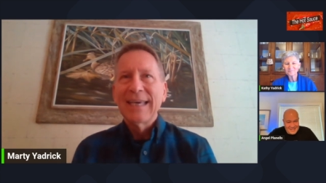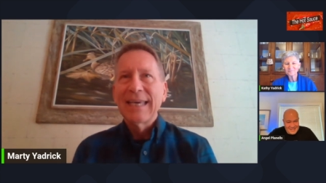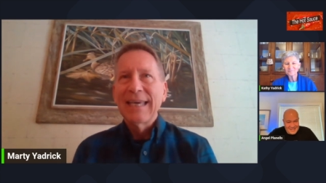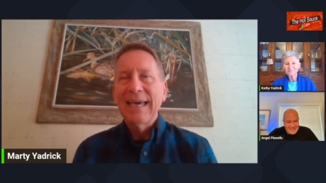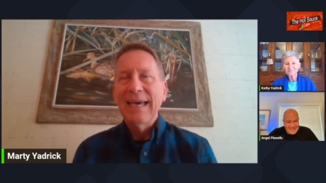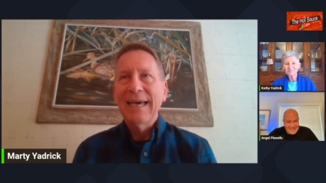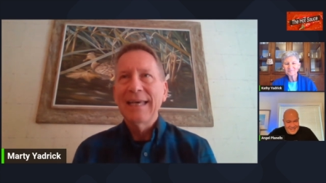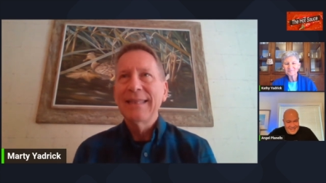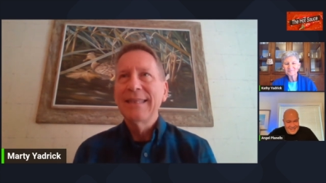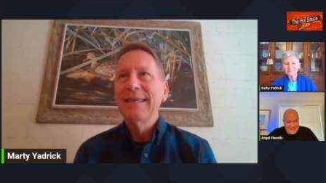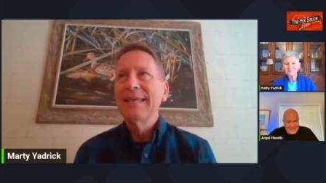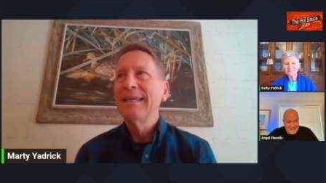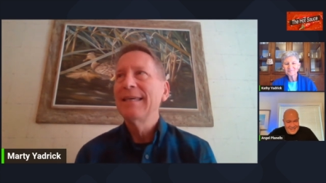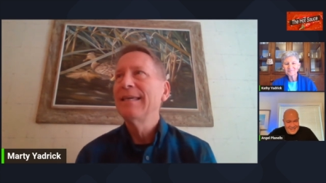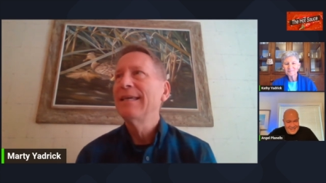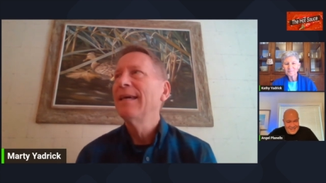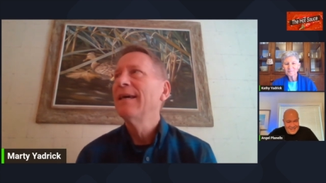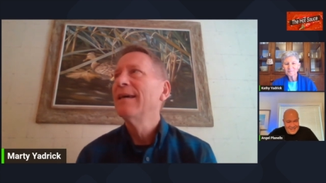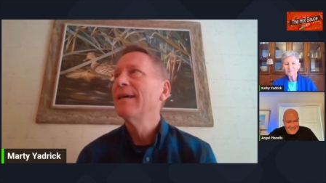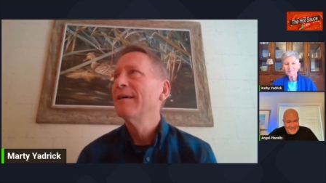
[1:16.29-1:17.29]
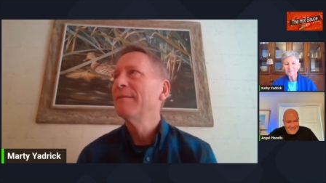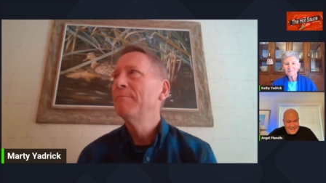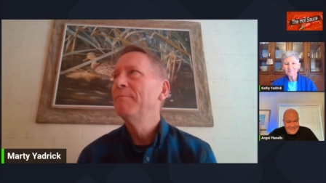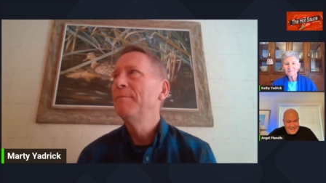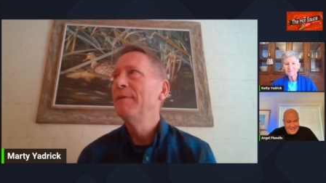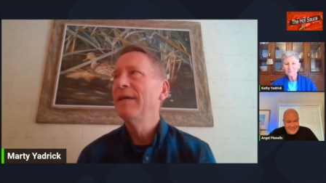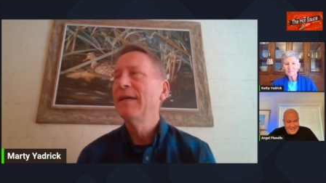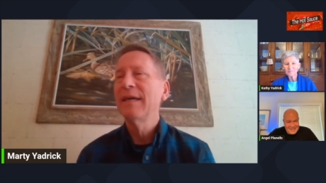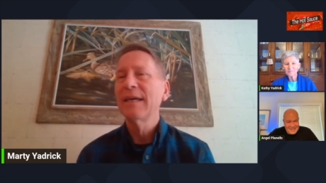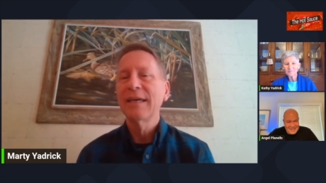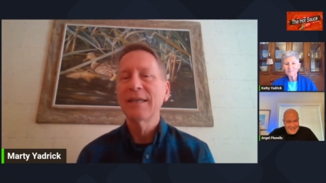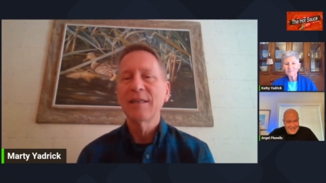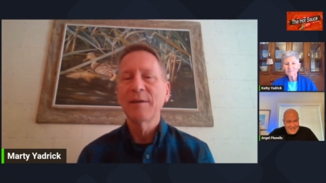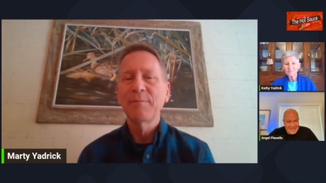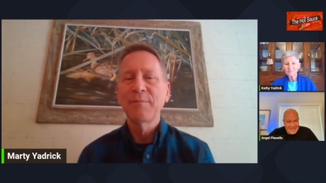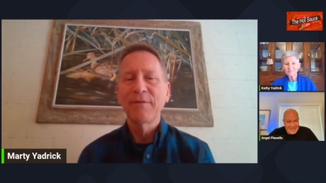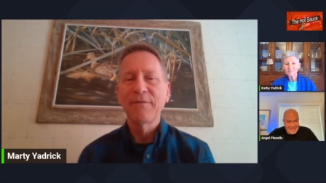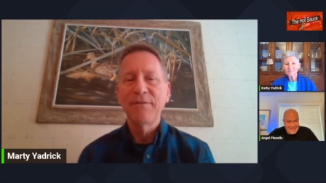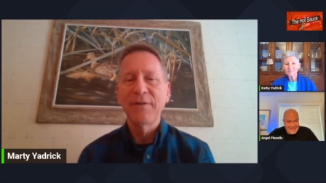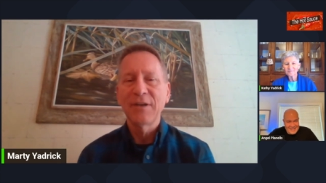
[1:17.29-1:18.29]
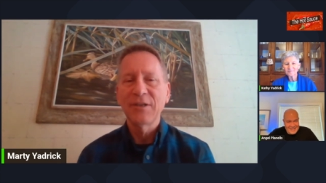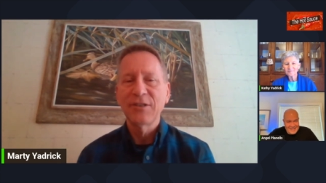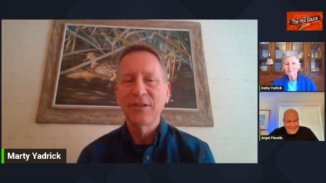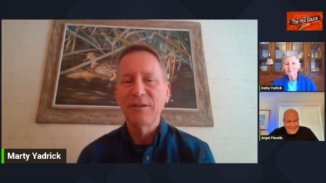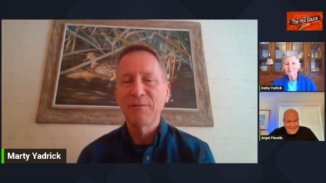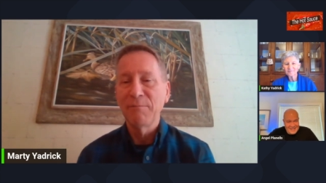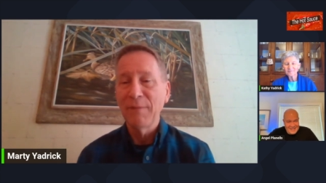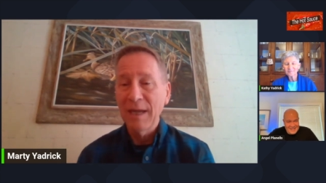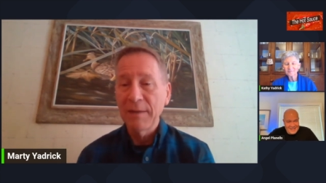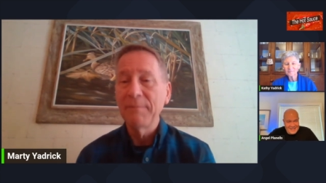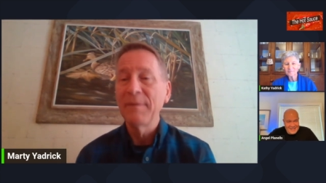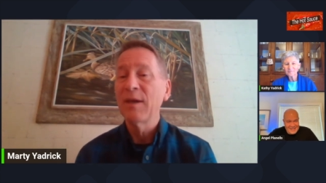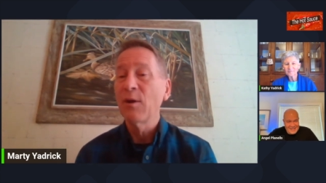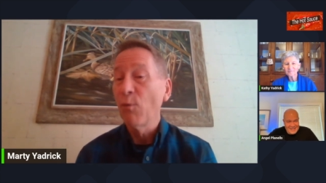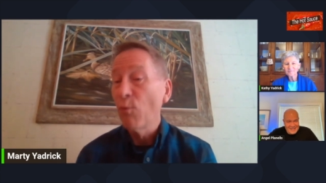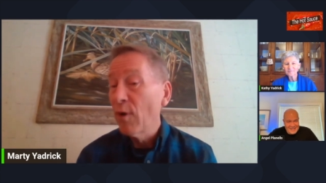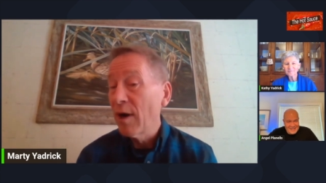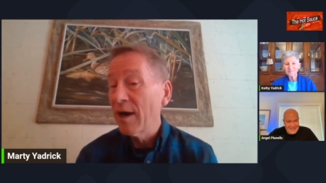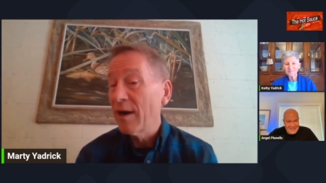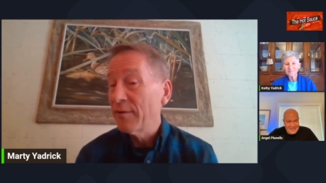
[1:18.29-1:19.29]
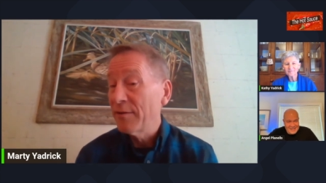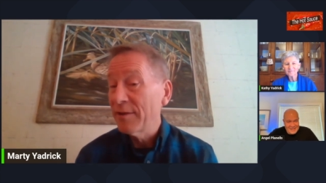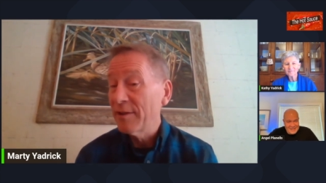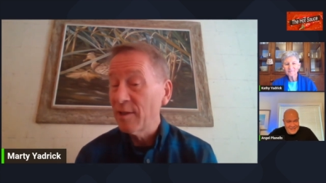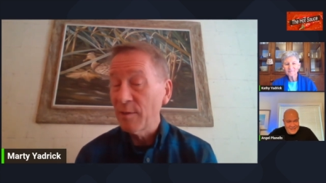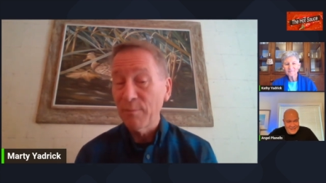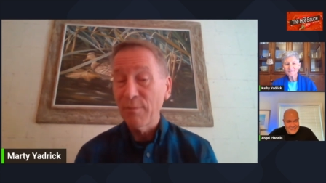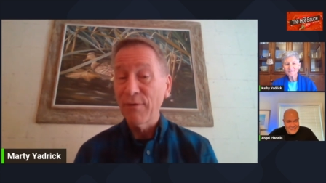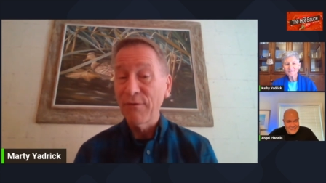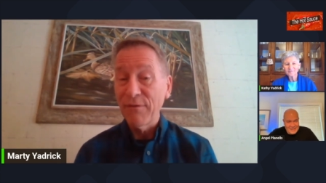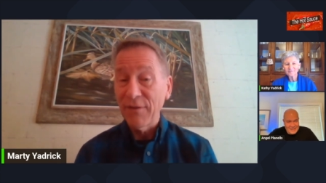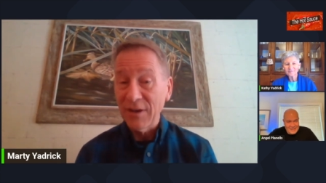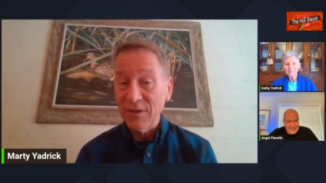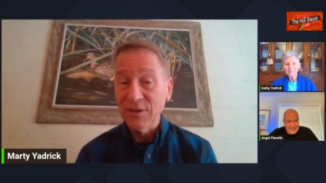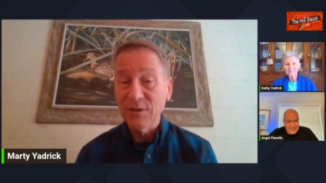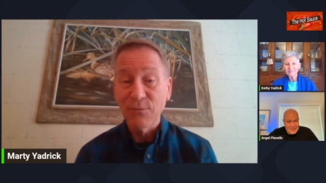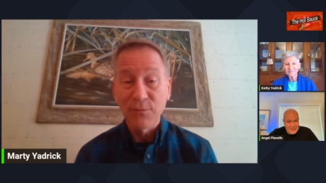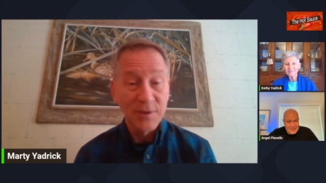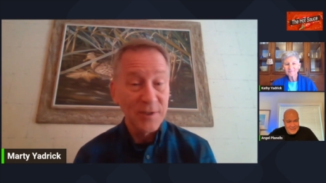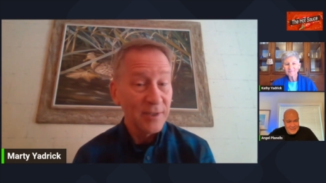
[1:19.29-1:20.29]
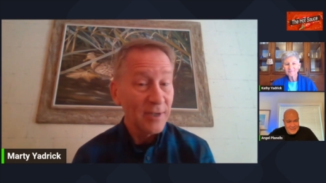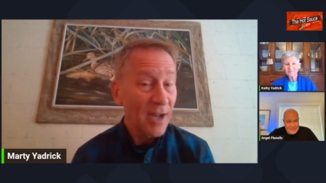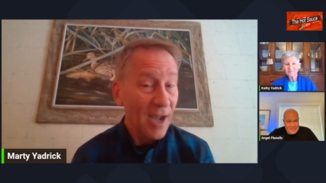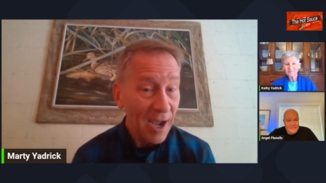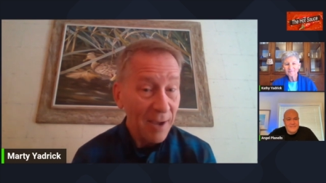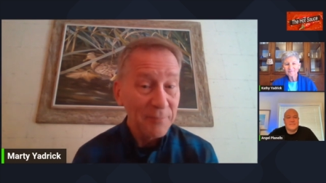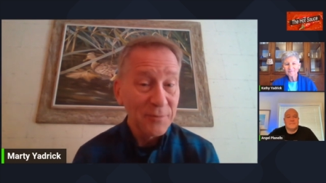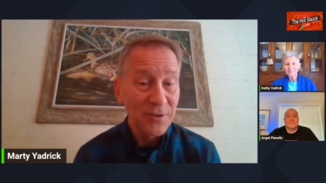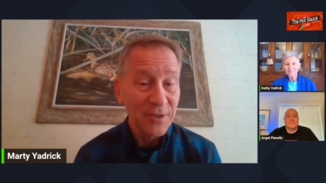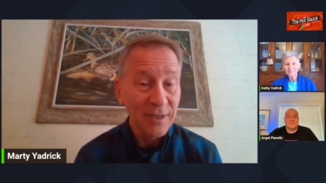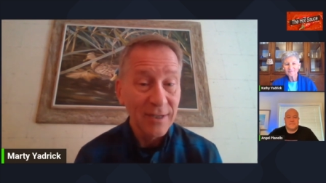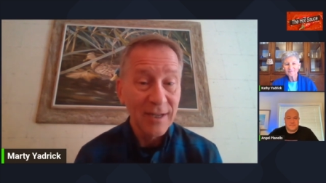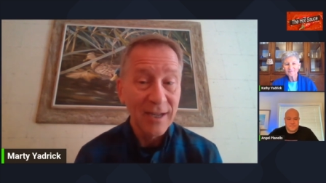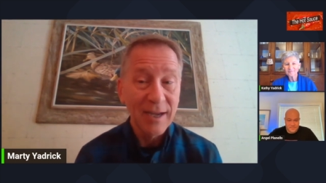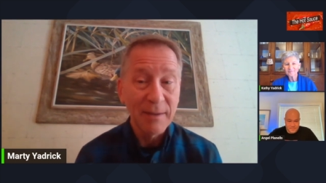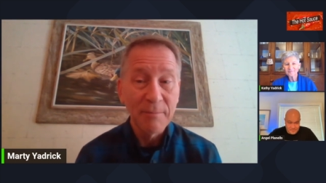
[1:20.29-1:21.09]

Kathy being in the profession made me aware that the profession was an option.